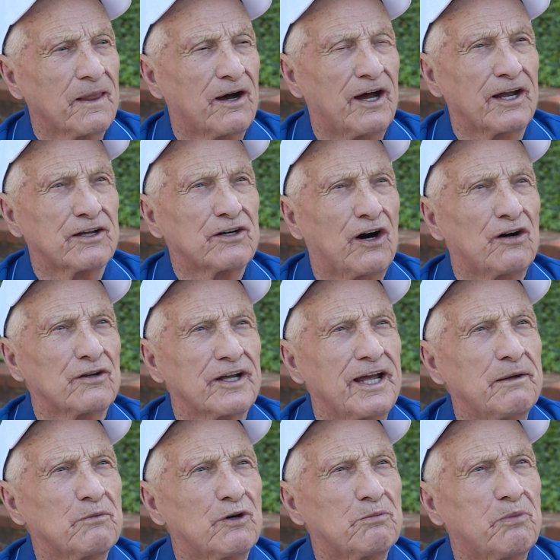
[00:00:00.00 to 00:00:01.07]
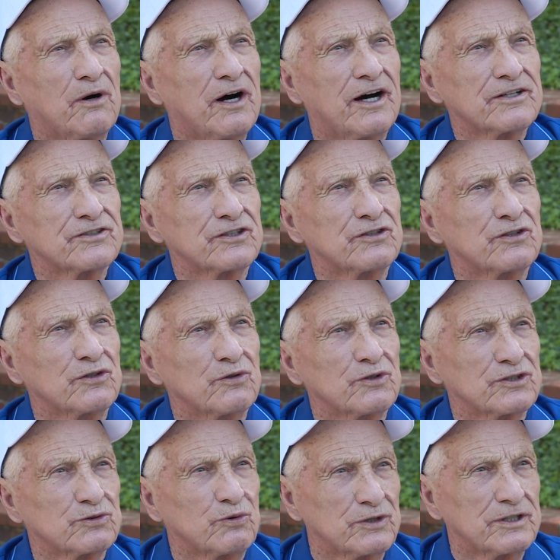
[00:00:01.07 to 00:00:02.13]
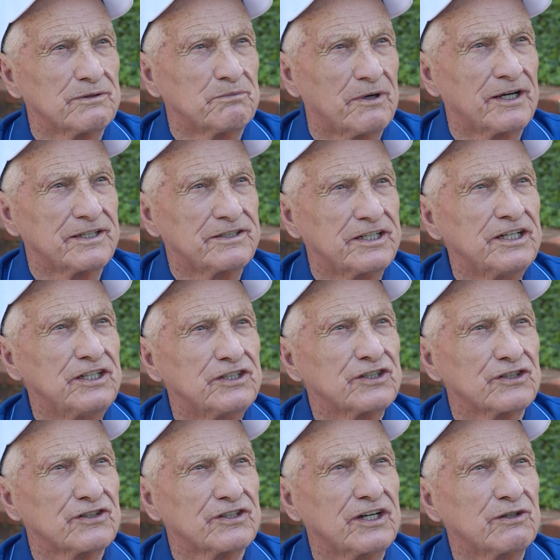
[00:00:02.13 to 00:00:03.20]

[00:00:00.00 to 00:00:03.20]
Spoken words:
I called Emil Blazers, who was one of my teachers.